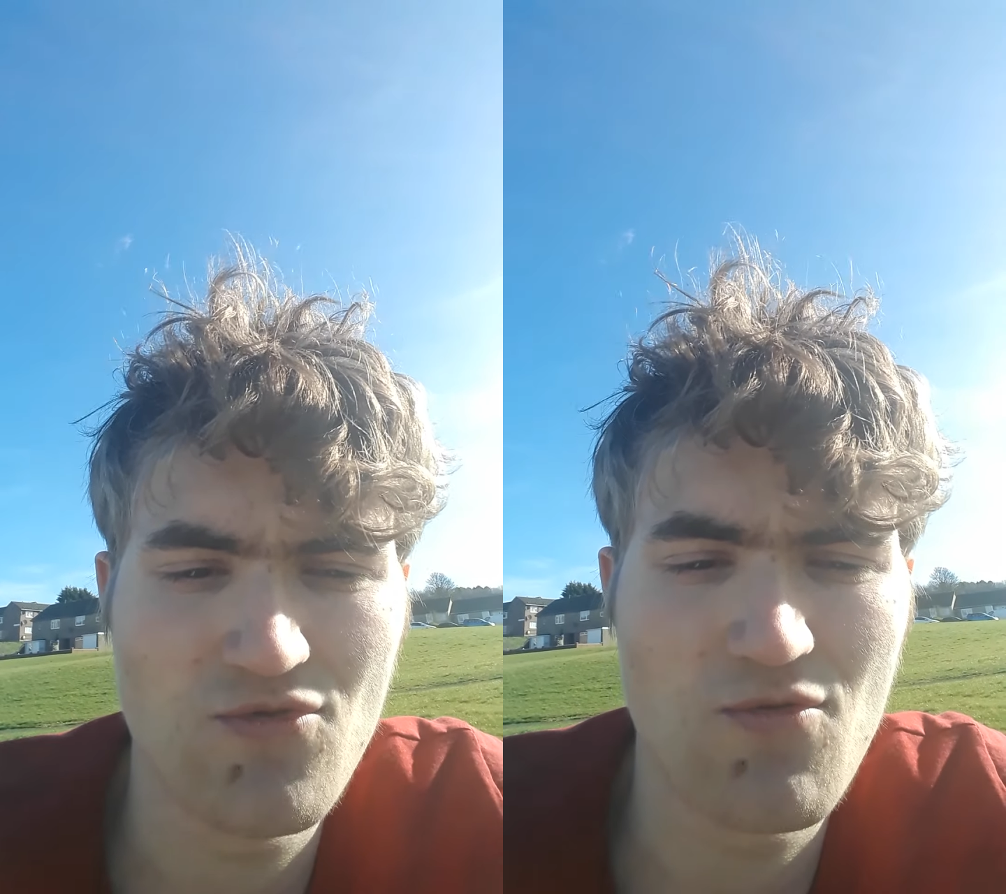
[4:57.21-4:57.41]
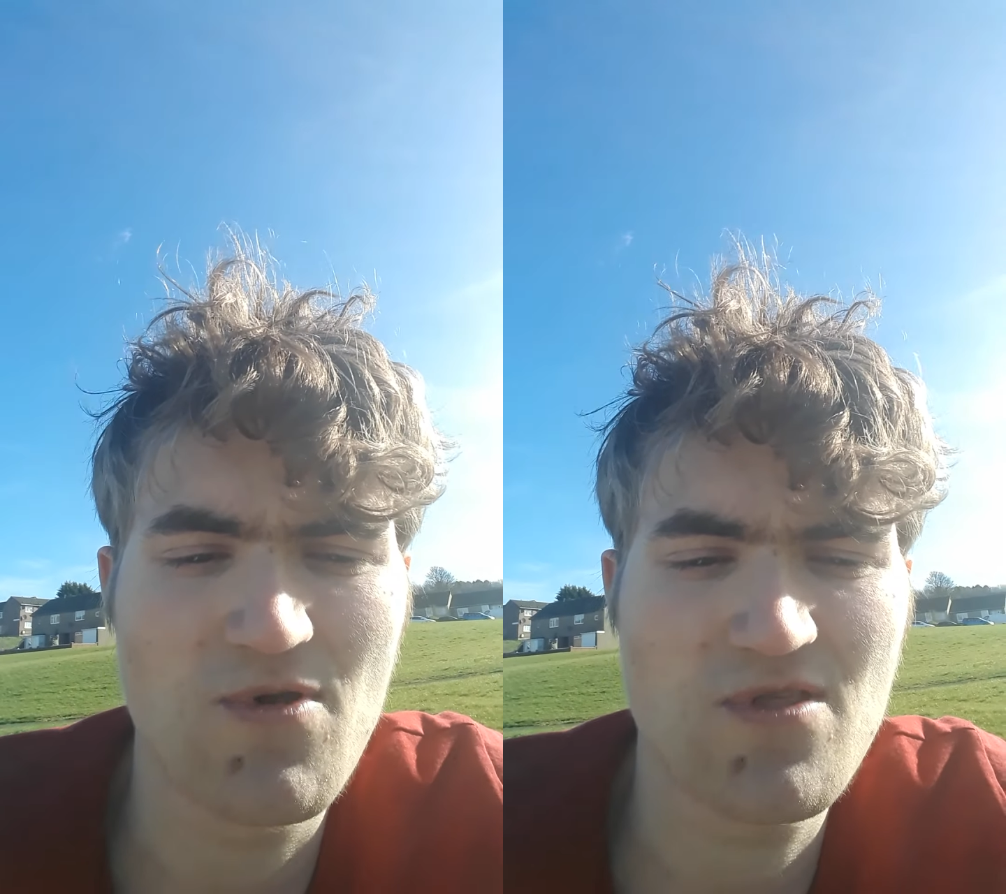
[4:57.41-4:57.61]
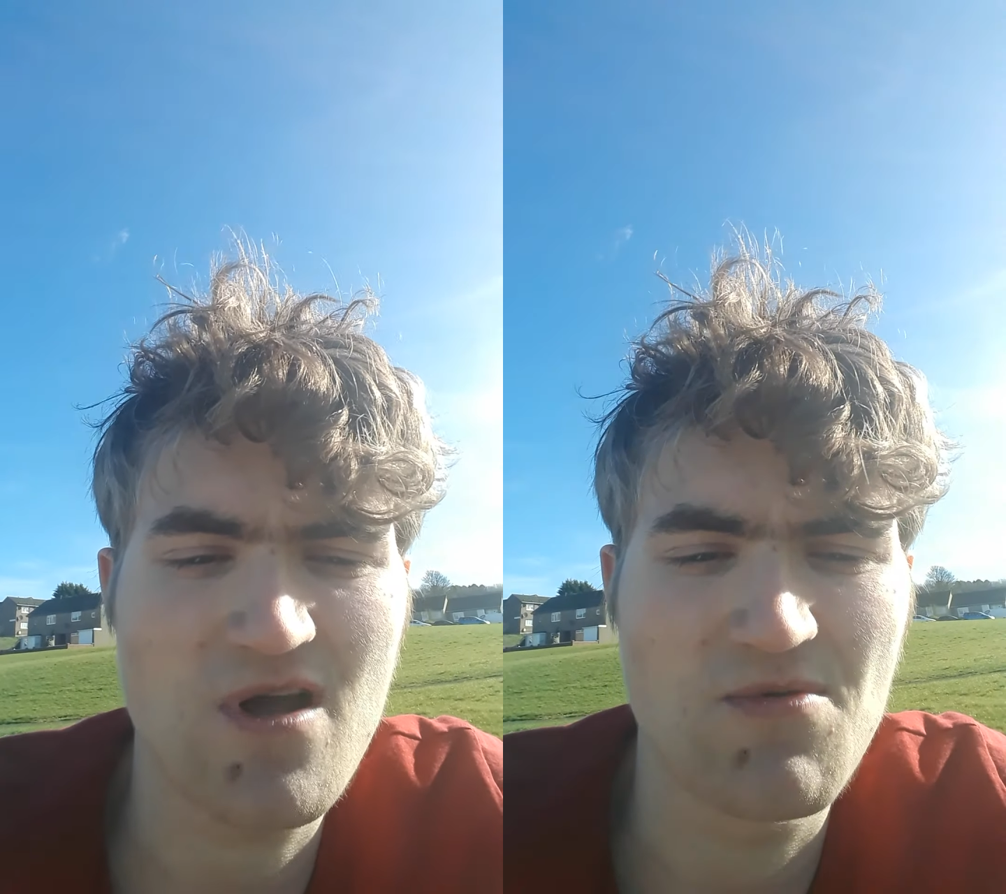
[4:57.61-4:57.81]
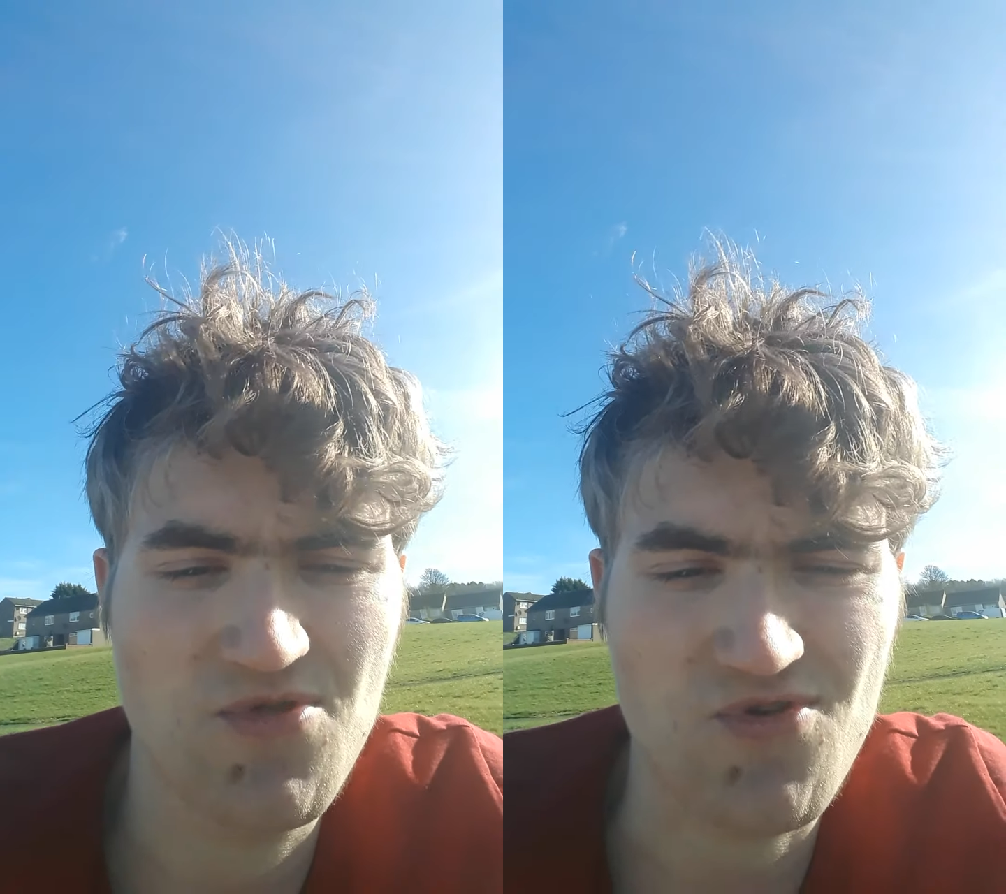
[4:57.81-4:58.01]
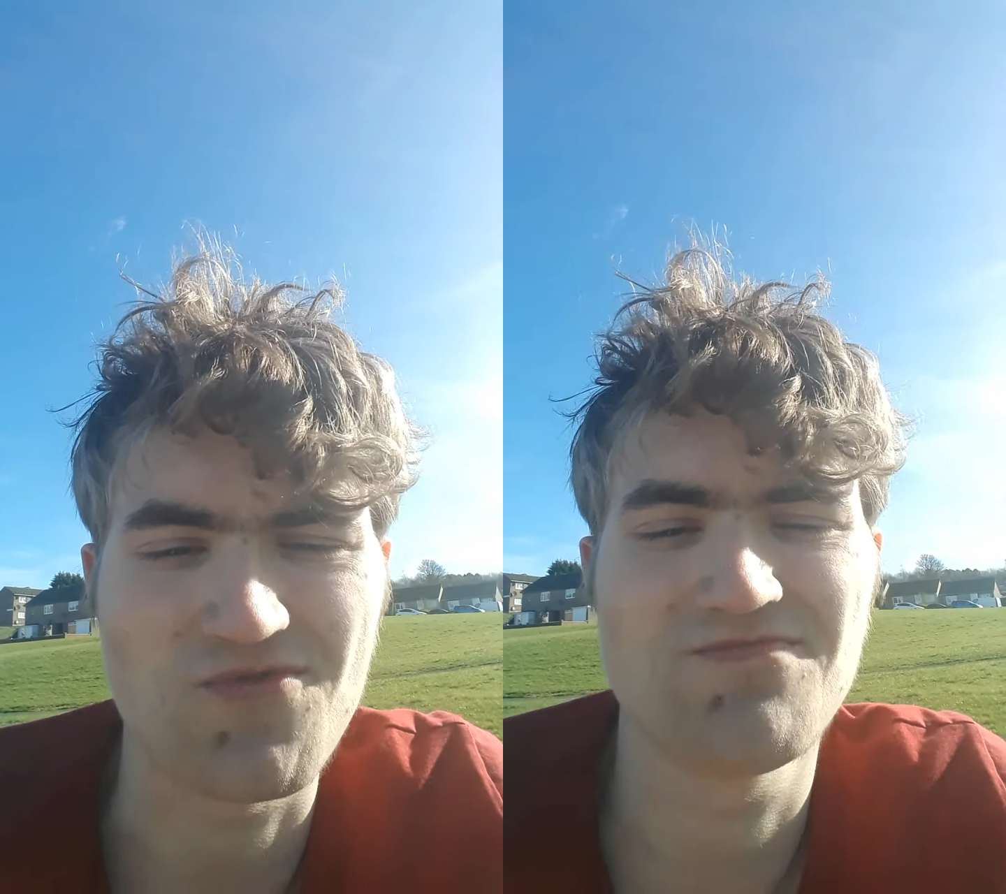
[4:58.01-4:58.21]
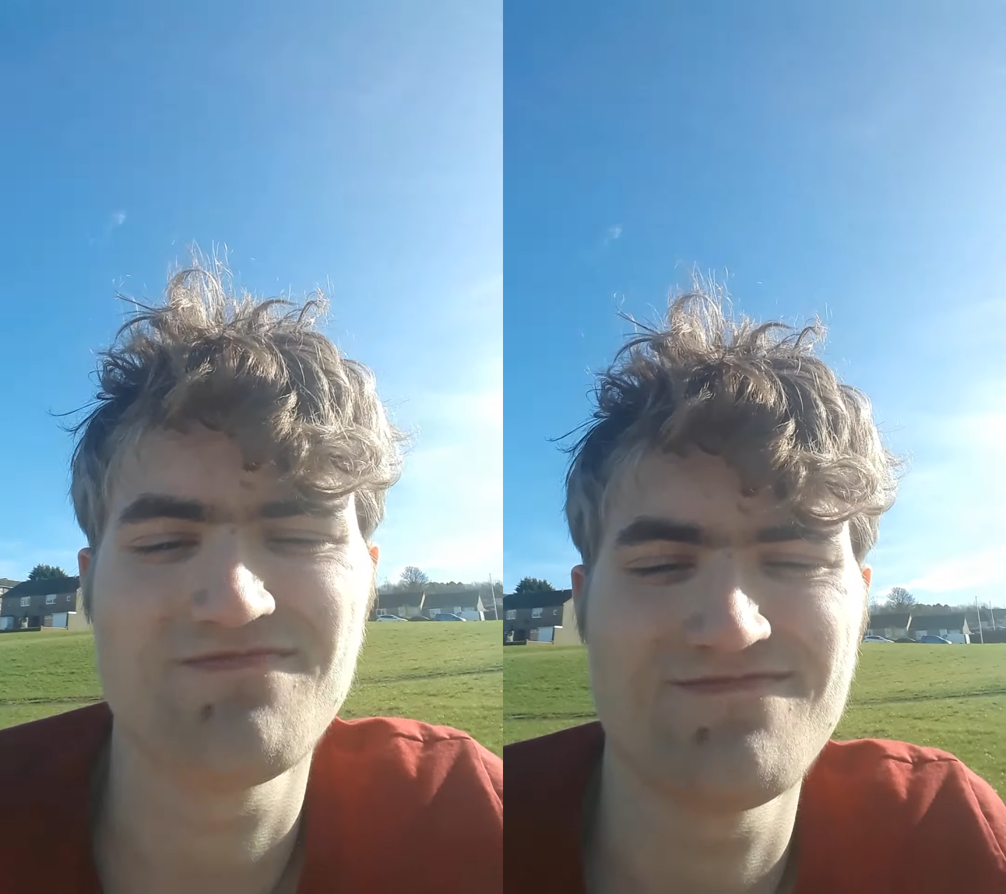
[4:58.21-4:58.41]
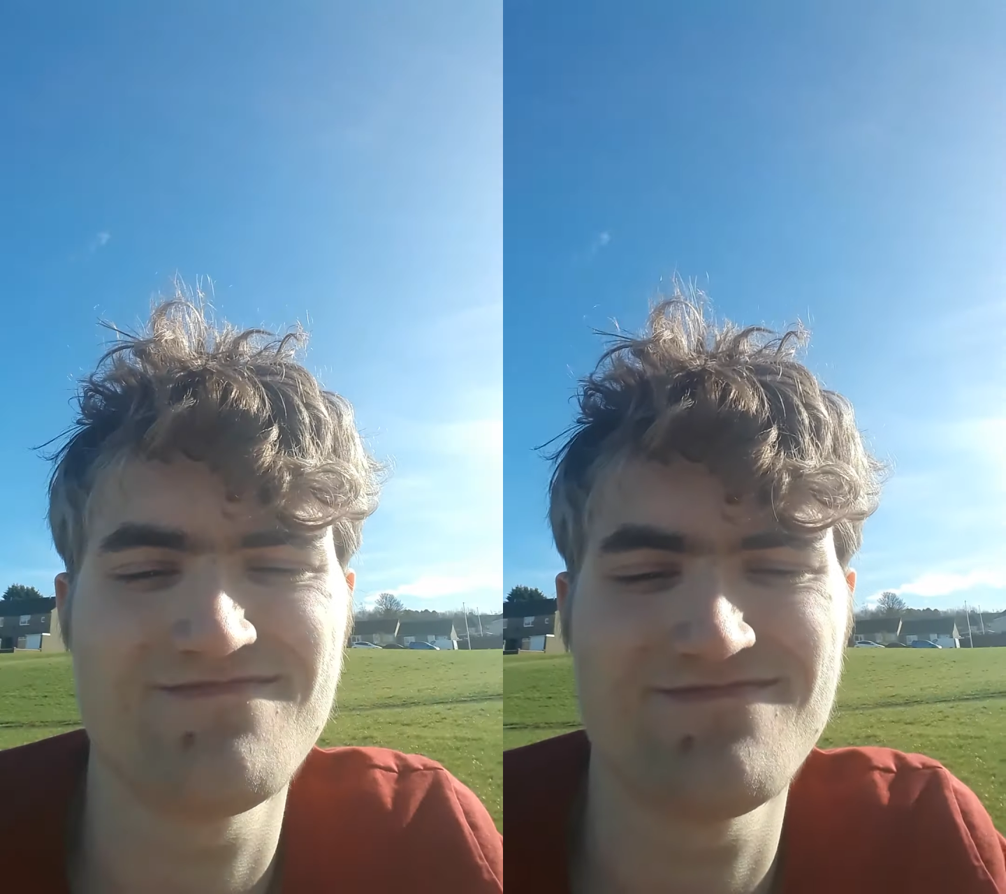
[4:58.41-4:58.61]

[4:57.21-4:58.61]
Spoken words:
New ones coming soon.